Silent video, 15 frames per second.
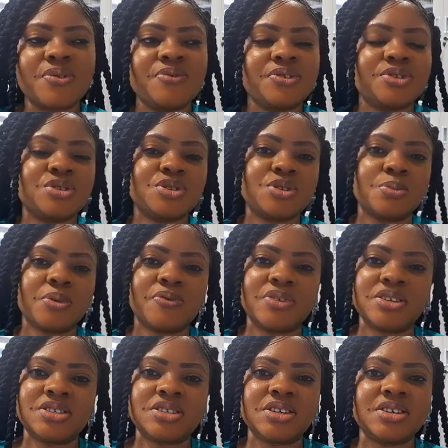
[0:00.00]
If you see some of
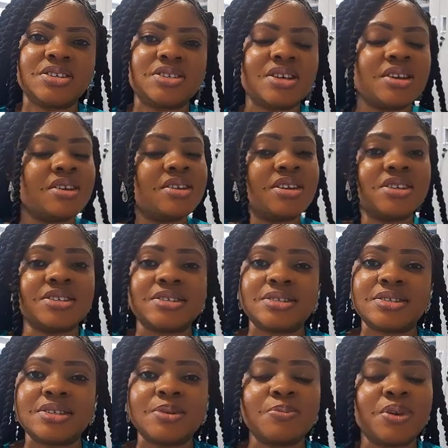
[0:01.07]
these things, then it
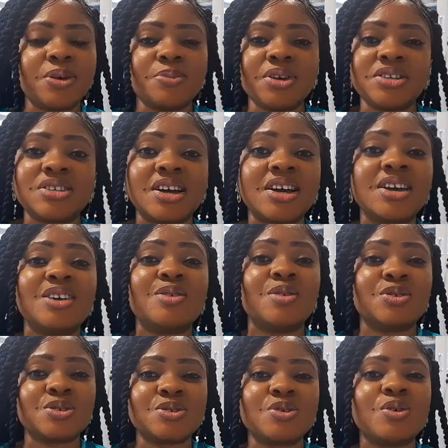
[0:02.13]
simply means that he
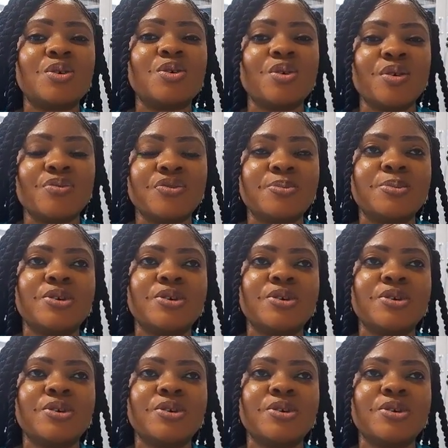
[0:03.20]
does not love you.